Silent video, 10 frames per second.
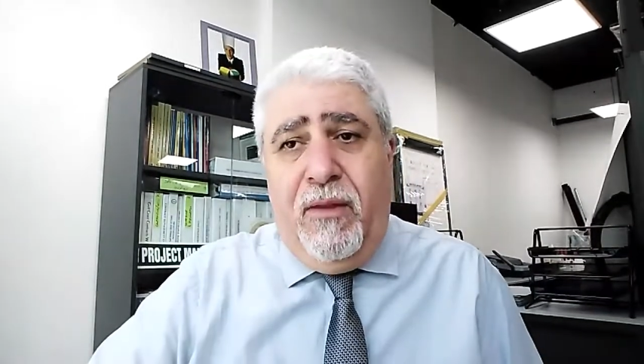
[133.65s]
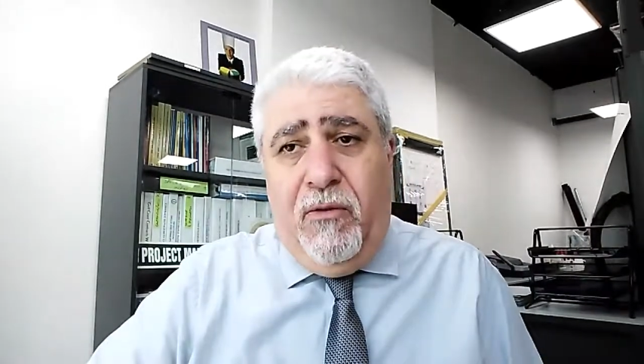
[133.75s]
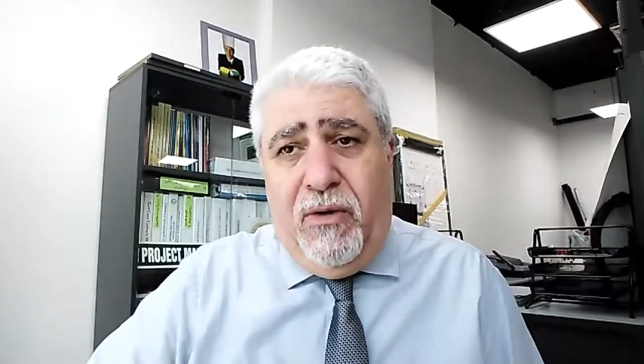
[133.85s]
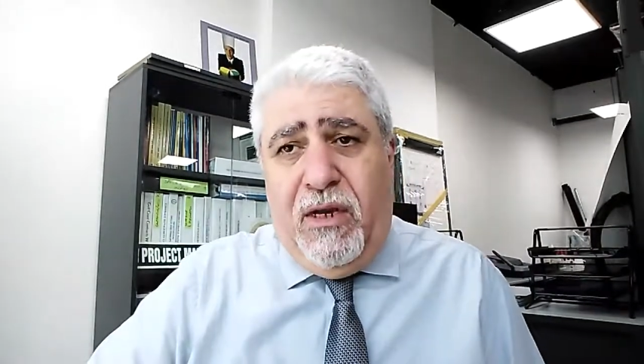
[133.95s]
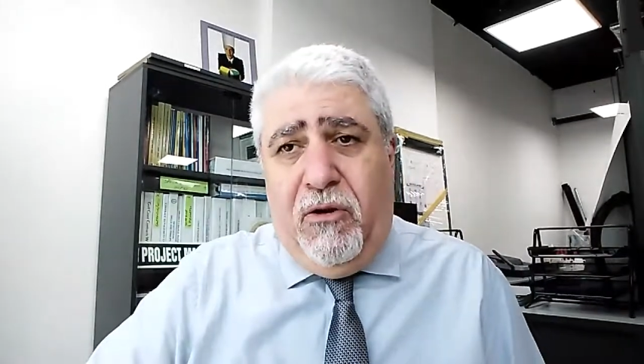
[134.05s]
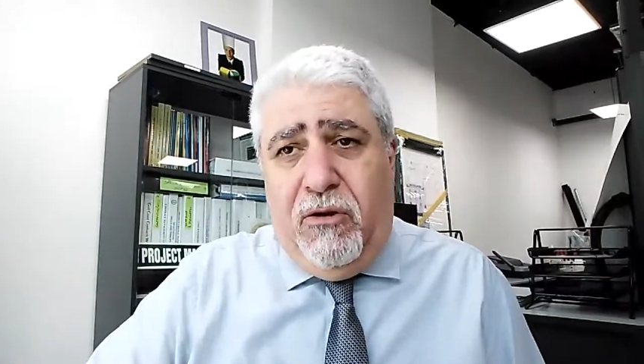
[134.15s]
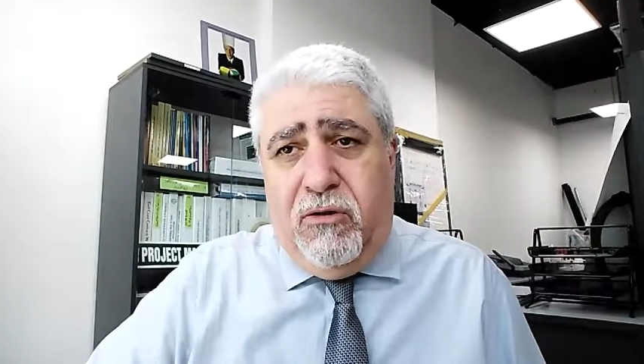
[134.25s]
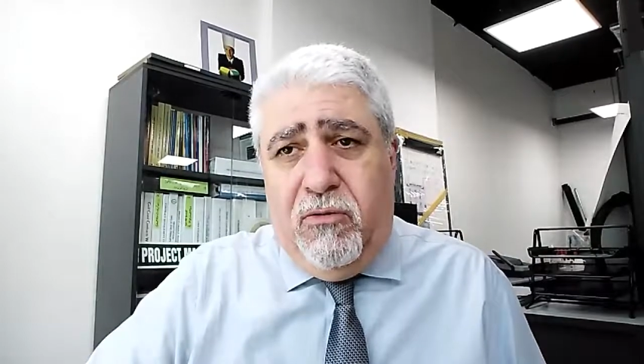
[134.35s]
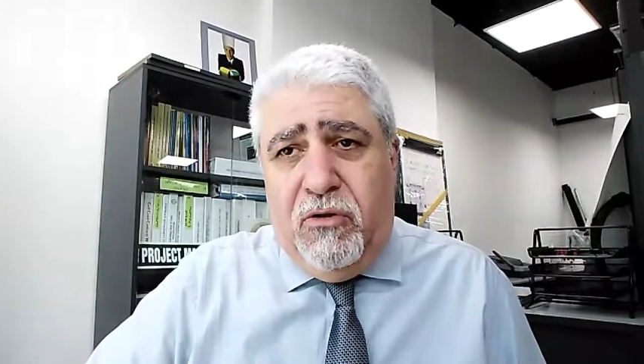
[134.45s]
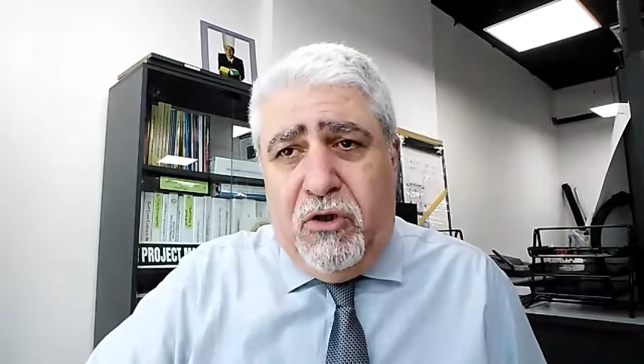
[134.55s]
we can
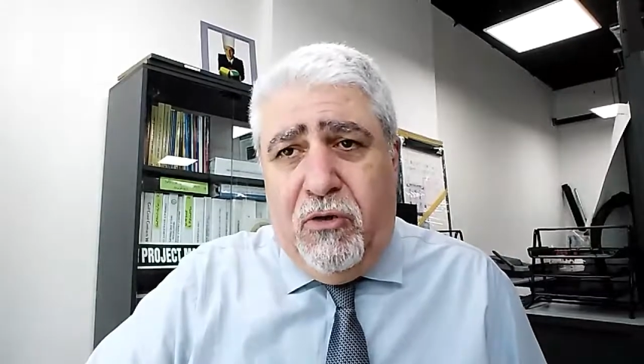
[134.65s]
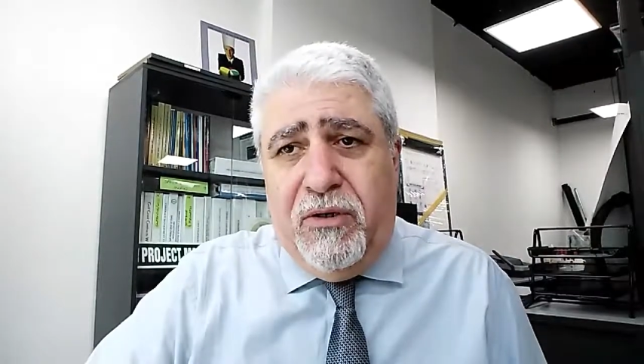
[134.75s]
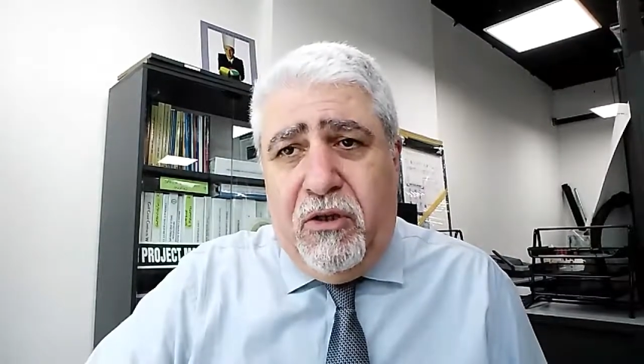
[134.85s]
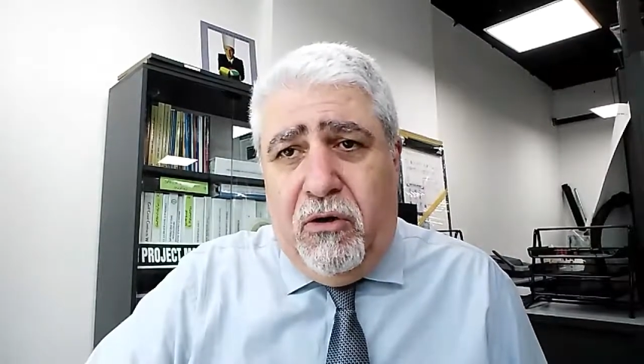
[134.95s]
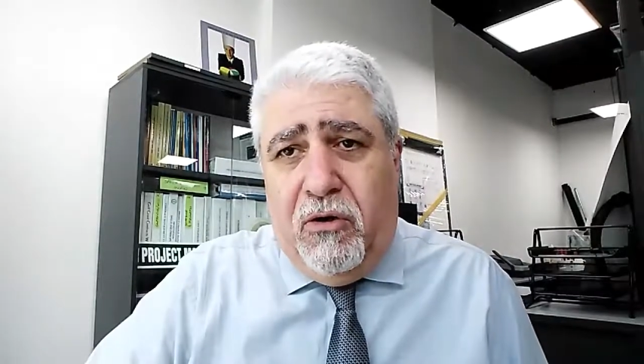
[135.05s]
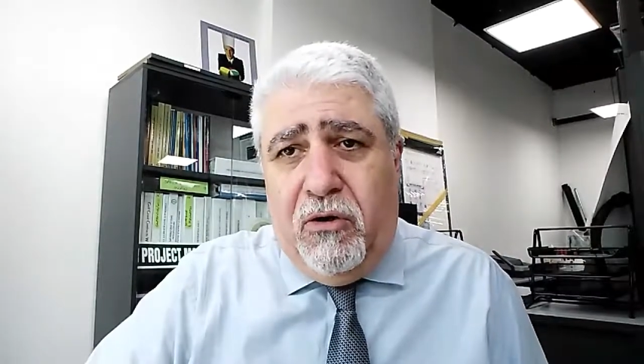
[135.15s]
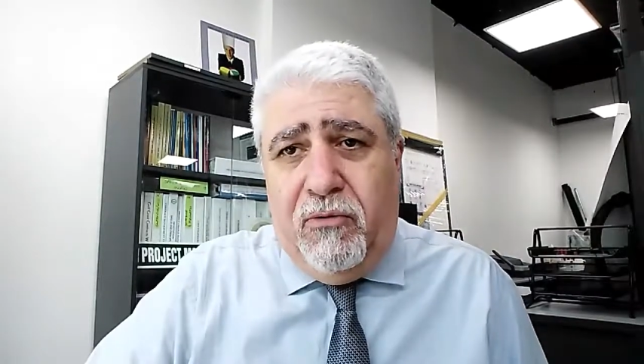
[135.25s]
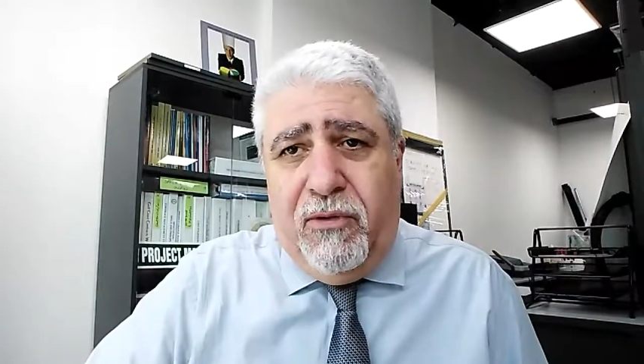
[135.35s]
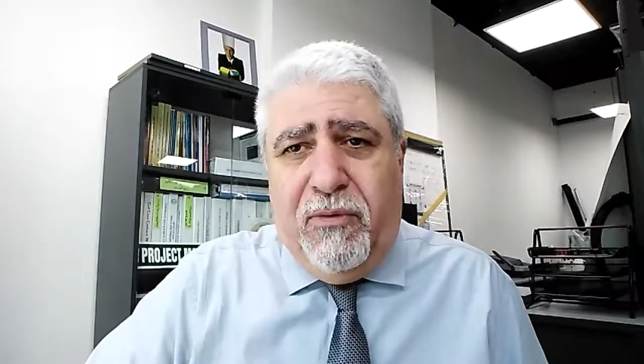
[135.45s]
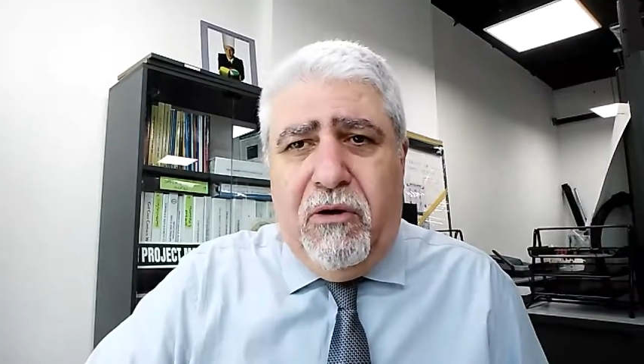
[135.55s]
also show it
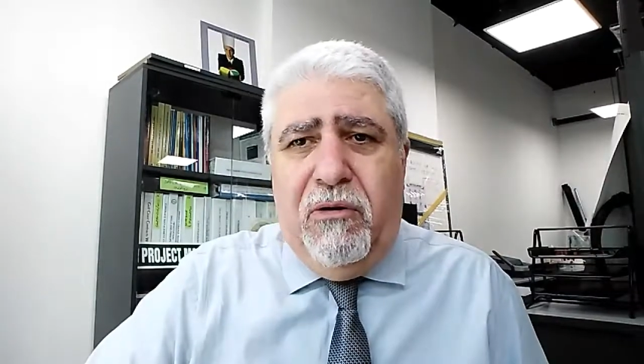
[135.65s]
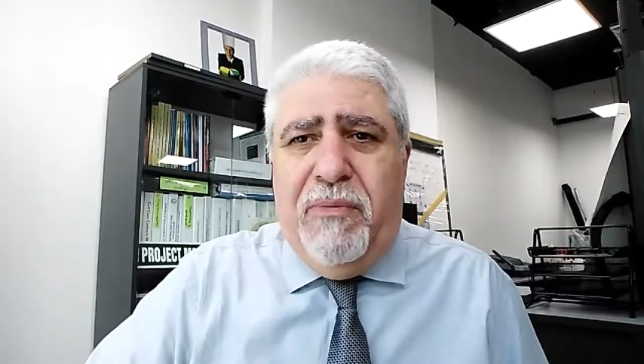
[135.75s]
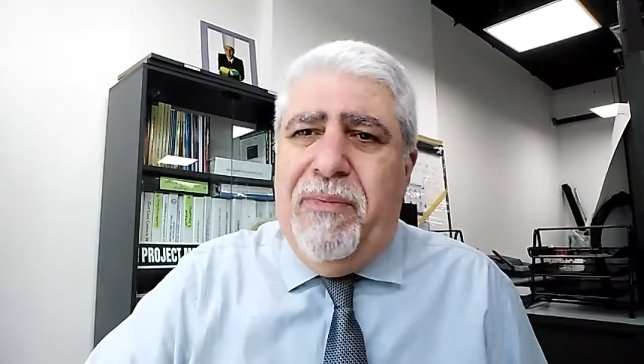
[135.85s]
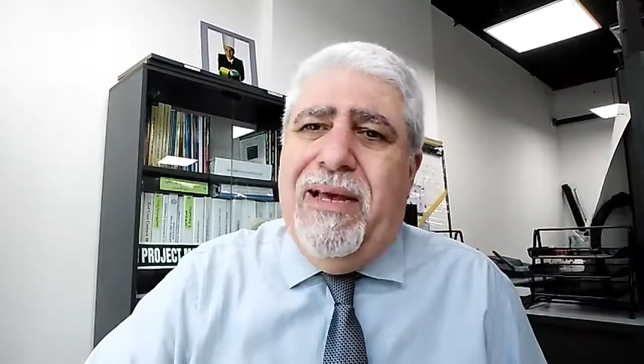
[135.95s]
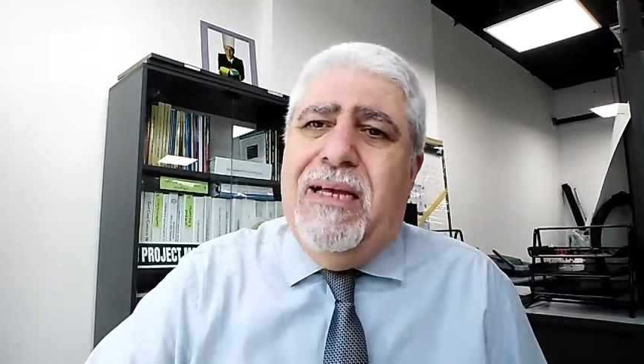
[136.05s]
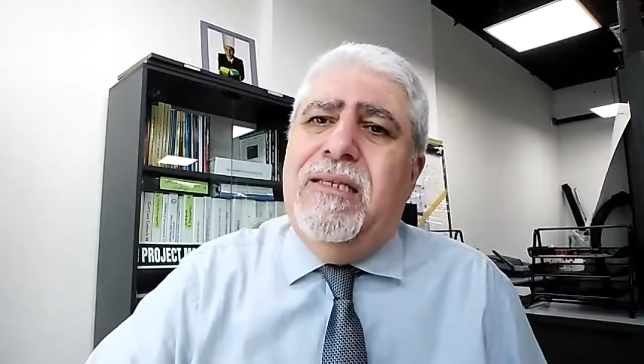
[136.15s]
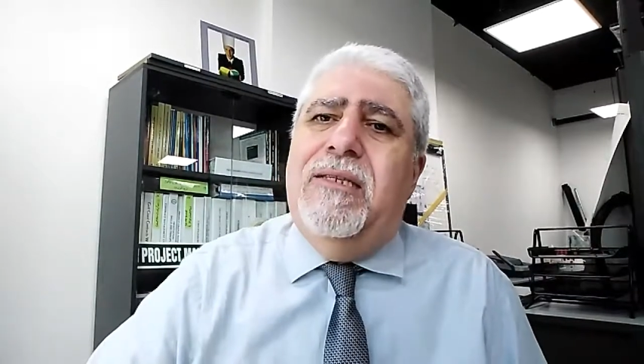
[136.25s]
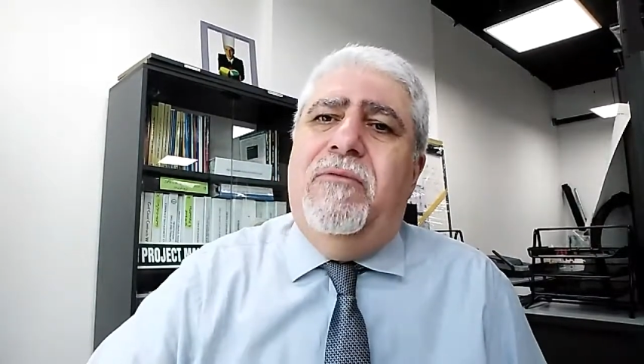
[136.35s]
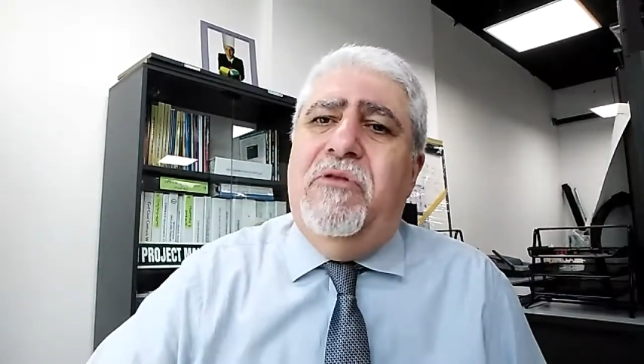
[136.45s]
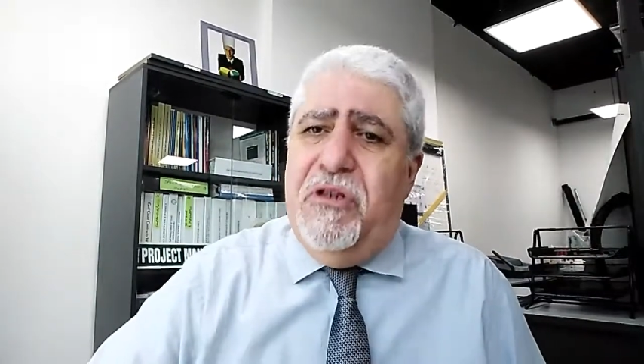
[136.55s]
on what we call a
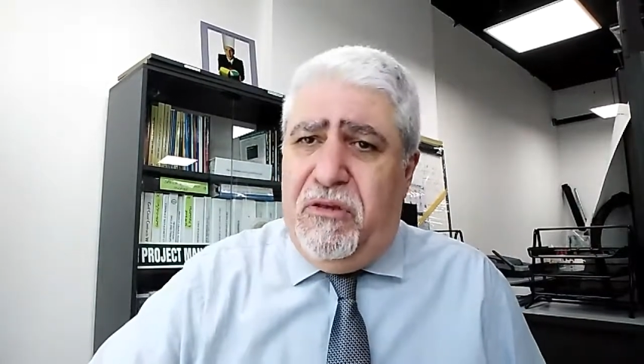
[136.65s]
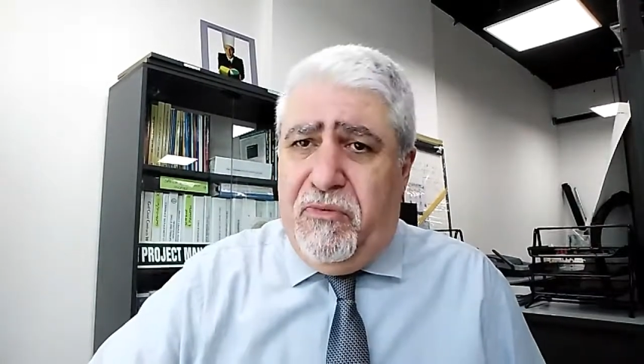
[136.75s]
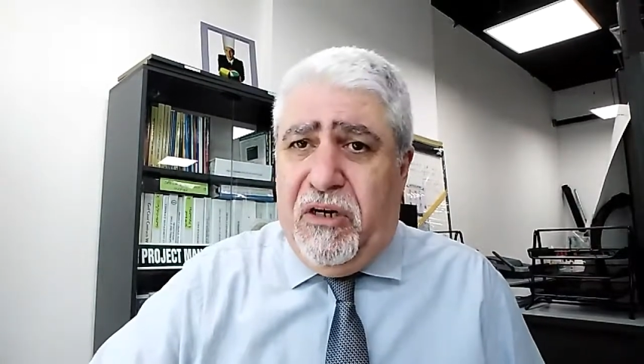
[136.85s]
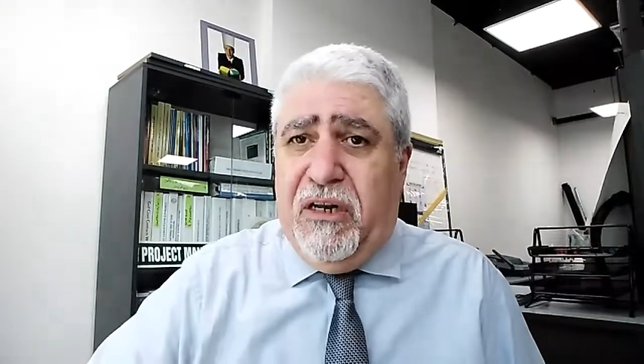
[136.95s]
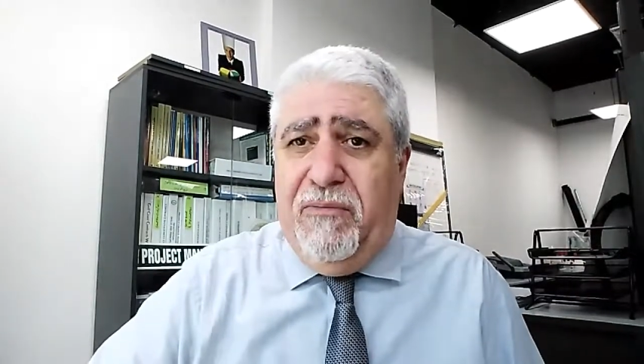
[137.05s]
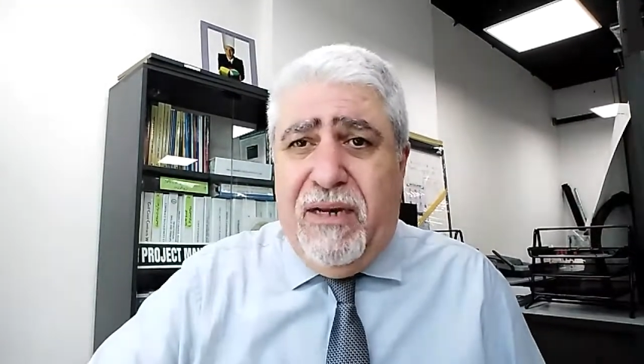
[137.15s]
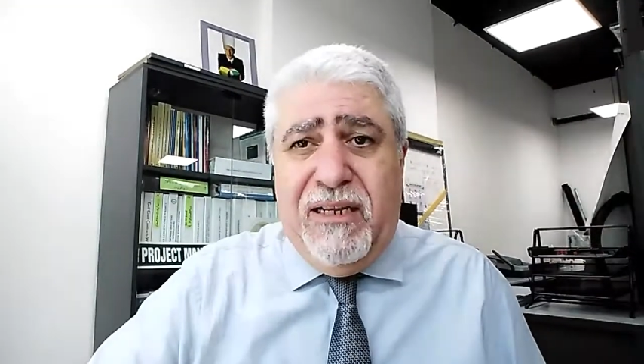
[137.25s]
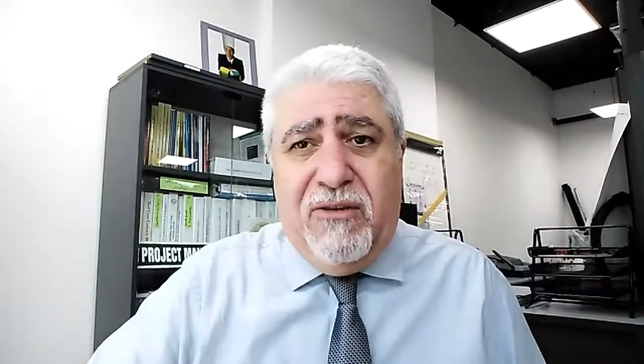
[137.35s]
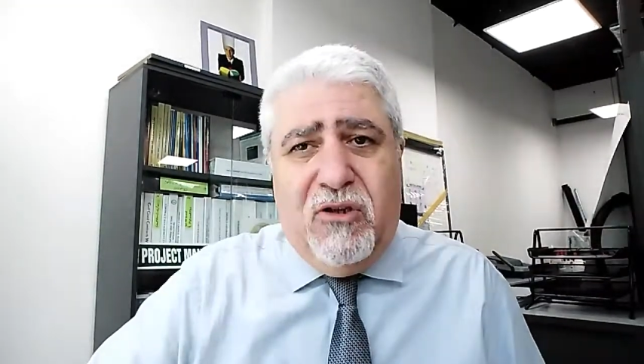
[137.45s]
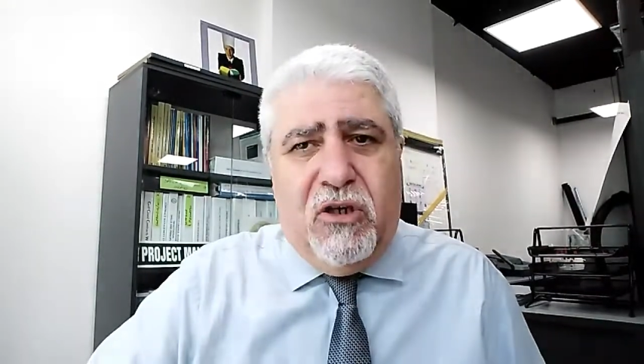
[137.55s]
PBS, which is a product
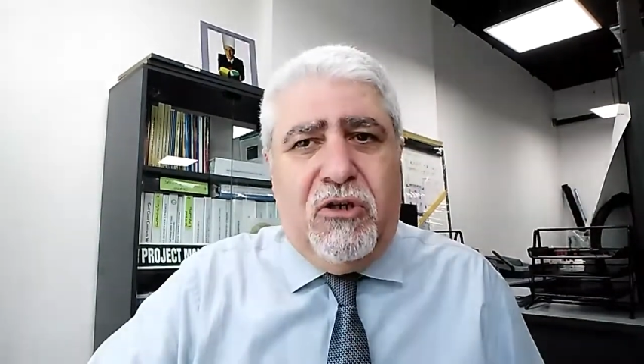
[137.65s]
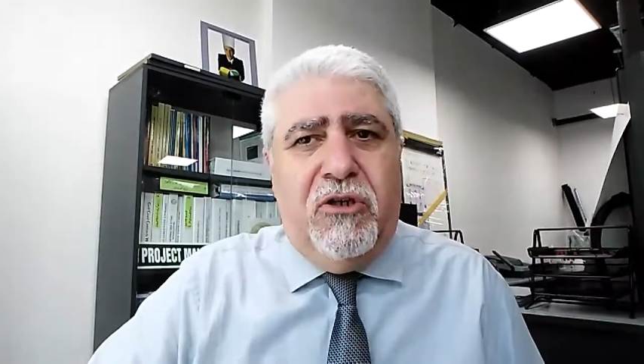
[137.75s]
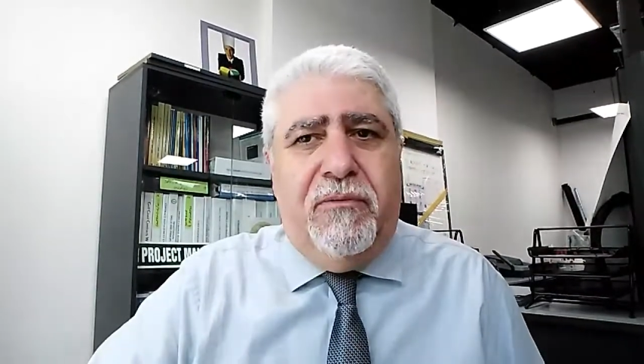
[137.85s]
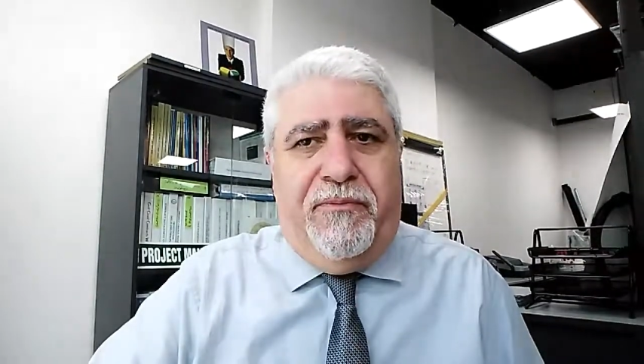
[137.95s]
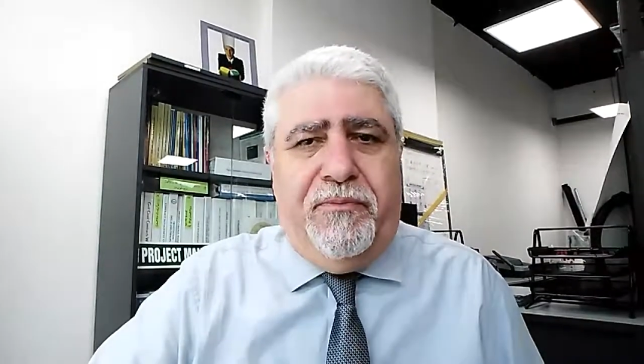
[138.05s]
breakdown structure